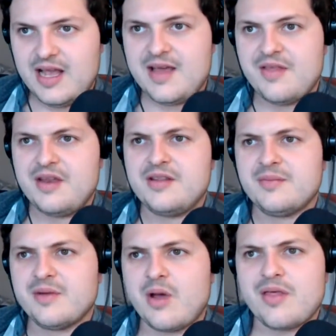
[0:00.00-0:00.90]
And
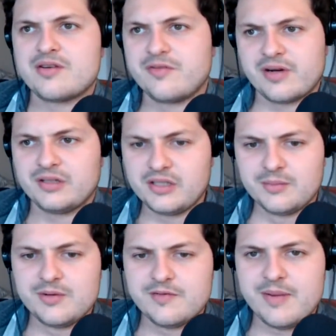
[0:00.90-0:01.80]
then, okay, there's very little
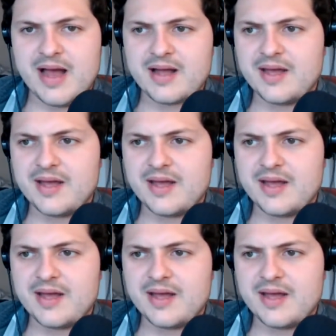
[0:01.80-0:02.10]
move back.